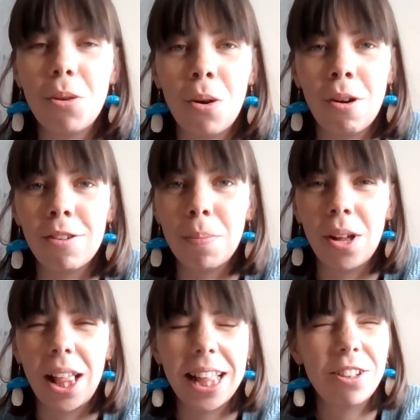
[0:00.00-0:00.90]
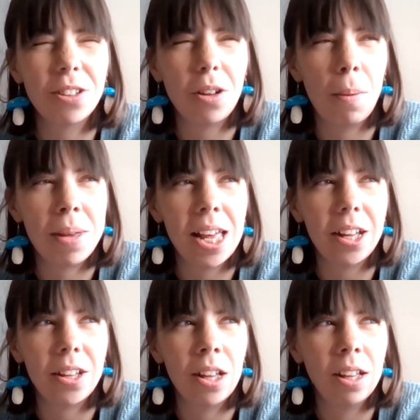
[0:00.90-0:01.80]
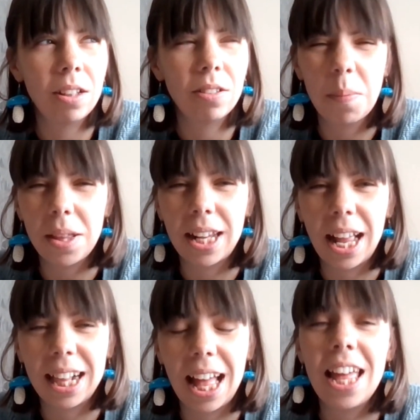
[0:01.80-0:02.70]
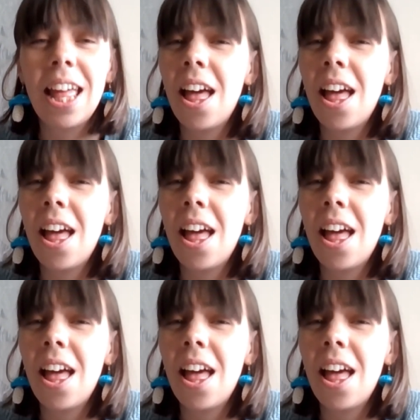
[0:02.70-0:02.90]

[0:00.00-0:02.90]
adorable, I think she's called Meek Oak, something like that,